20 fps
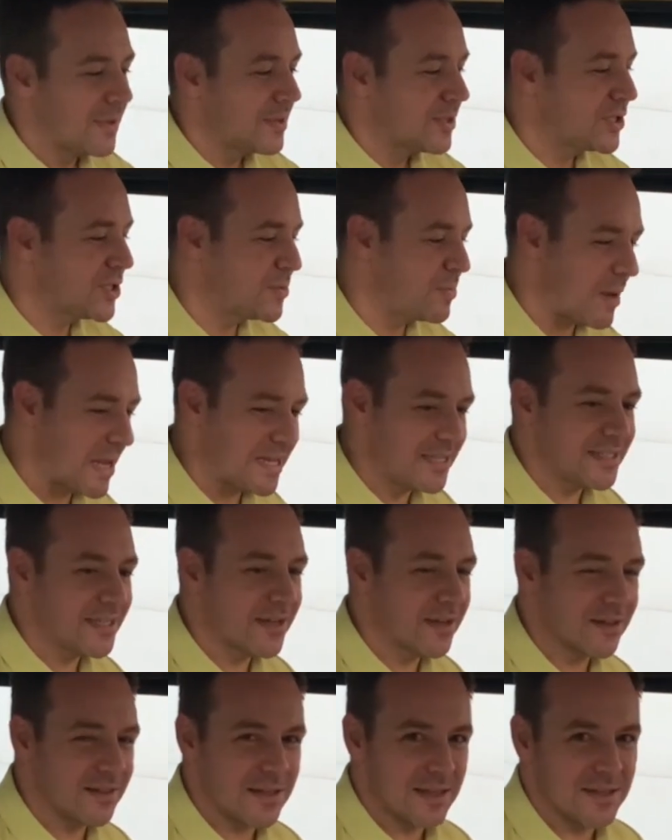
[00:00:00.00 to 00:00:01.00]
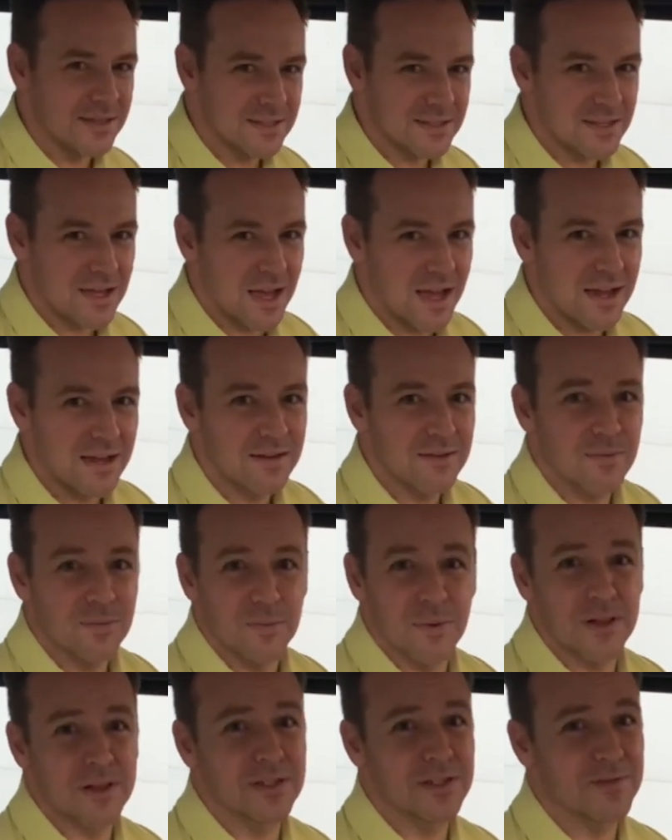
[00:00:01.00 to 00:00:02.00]
spacing on the inside
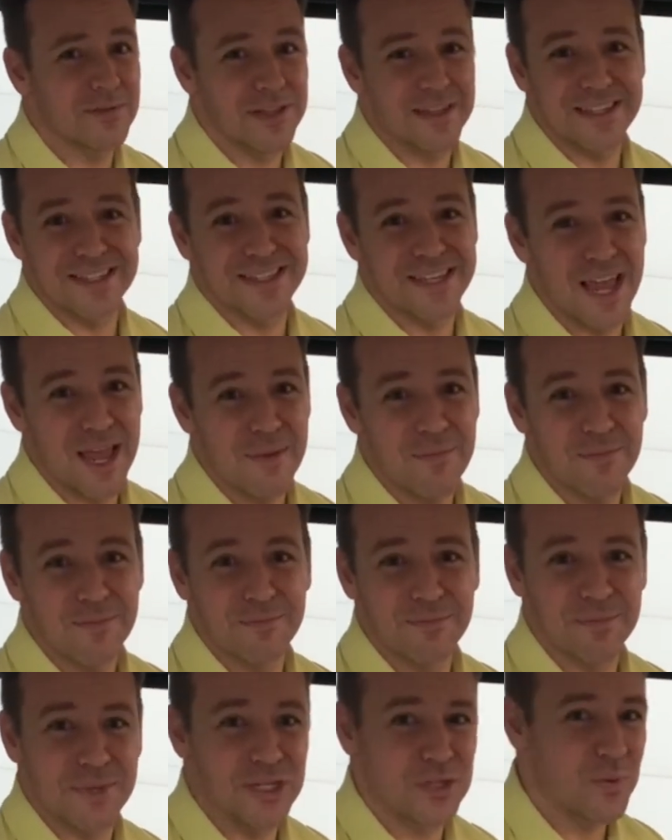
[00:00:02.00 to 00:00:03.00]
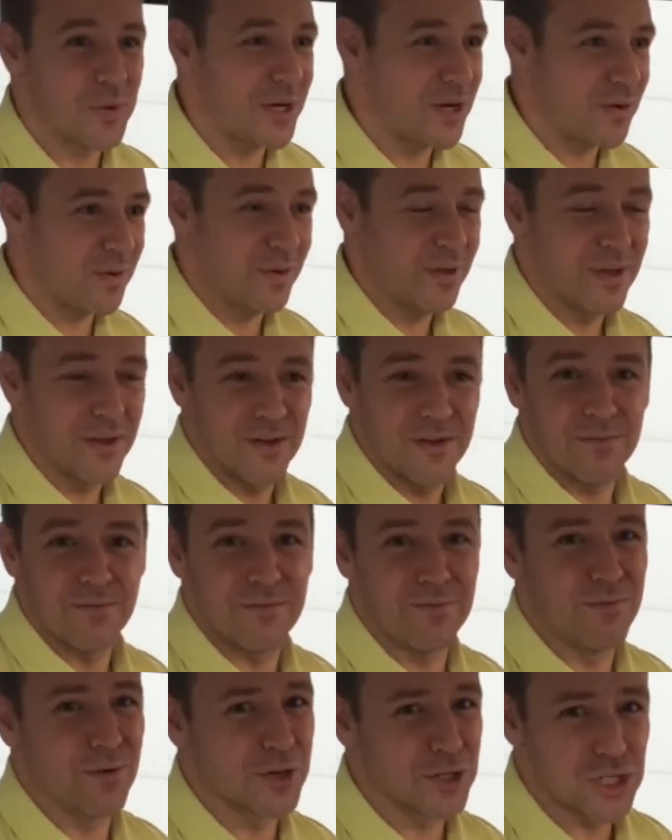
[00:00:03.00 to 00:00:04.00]
relatively the same between
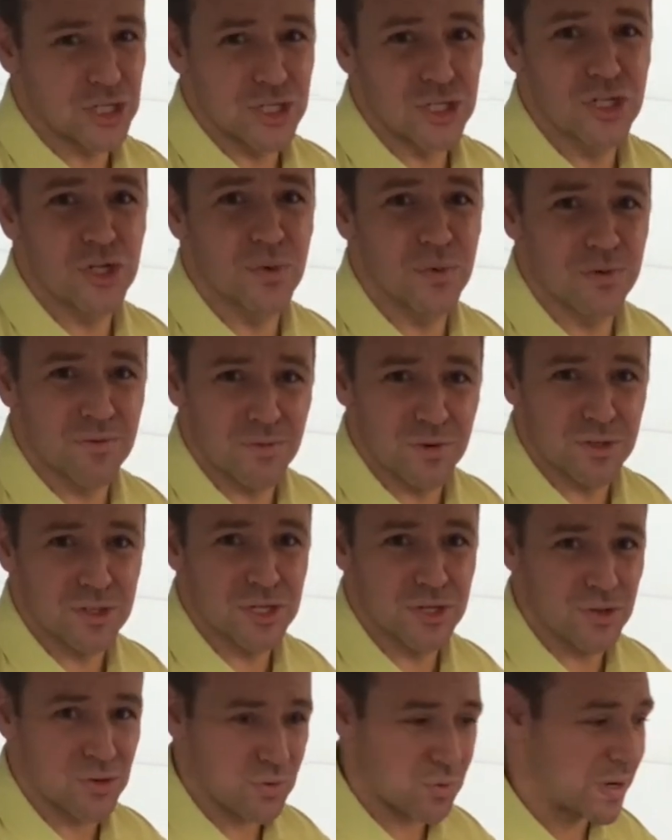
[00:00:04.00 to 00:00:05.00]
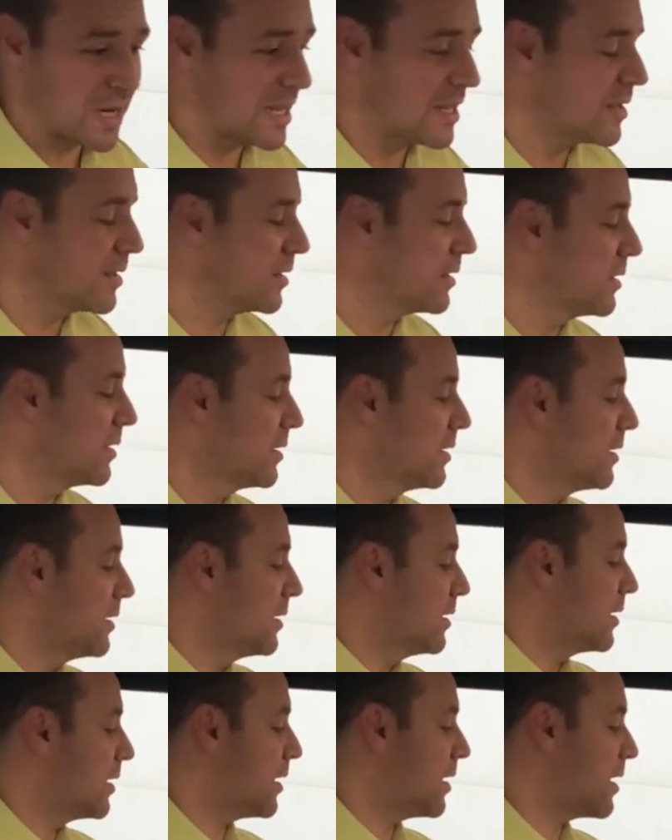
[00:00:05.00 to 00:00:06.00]
version 2 and version 3.
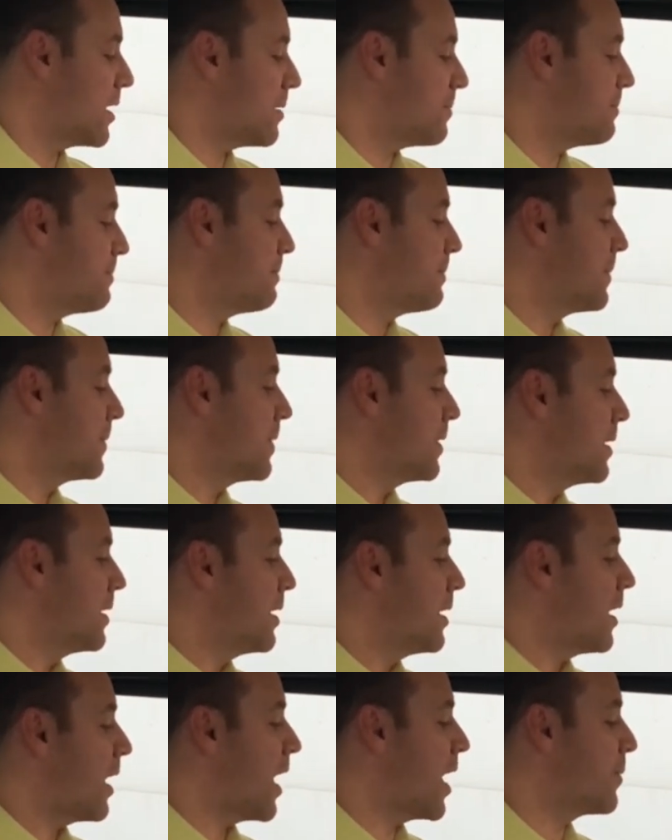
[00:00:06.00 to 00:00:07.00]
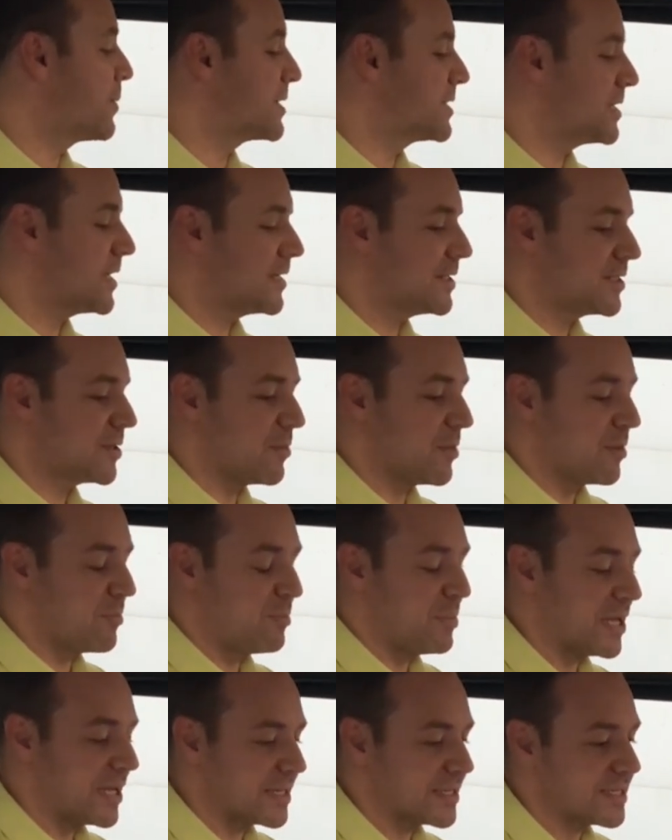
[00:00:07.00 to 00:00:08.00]
I would say some of the
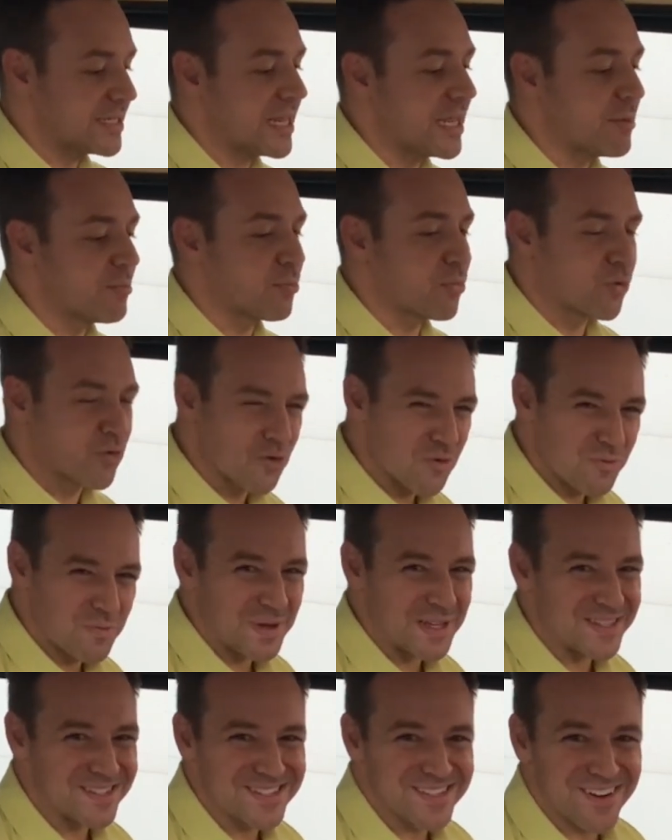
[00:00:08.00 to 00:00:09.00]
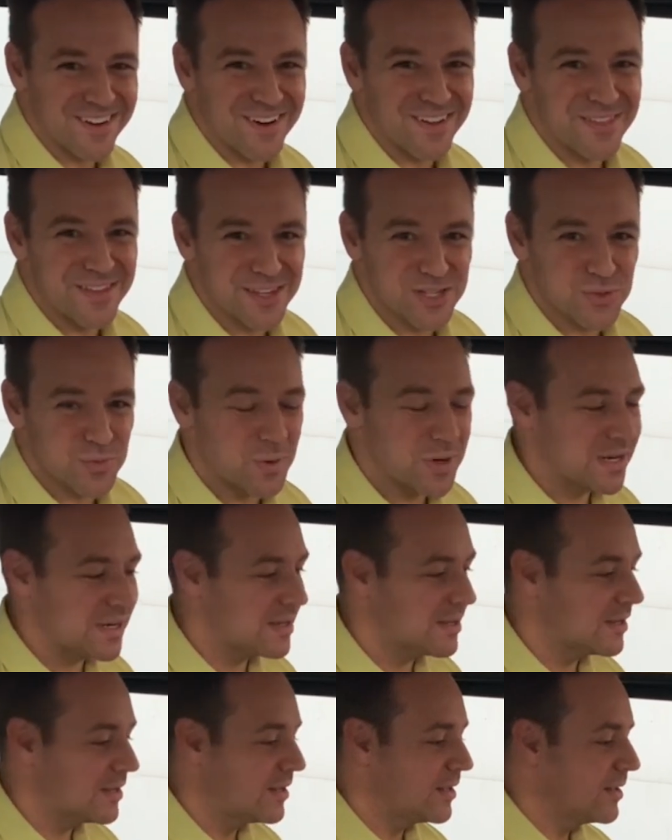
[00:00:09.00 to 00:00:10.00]
biggest improvements on this one